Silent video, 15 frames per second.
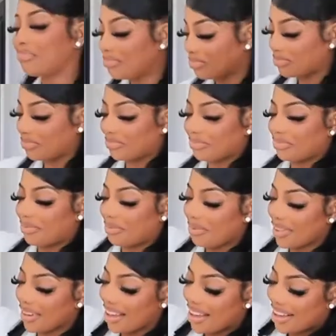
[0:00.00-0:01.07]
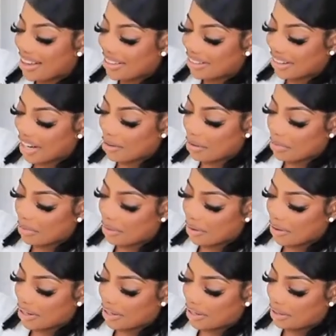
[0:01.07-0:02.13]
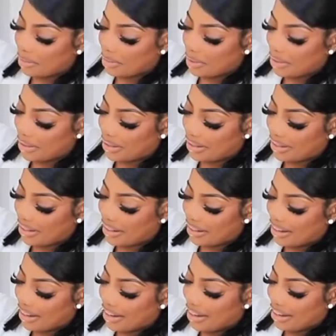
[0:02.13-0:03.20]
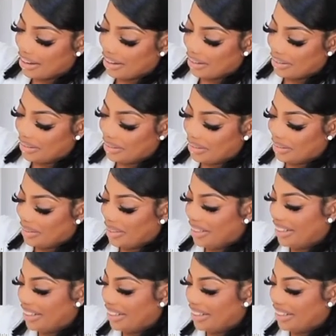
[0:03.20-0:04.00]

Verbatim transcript: it is what it is. Let me pull it up. Ooh.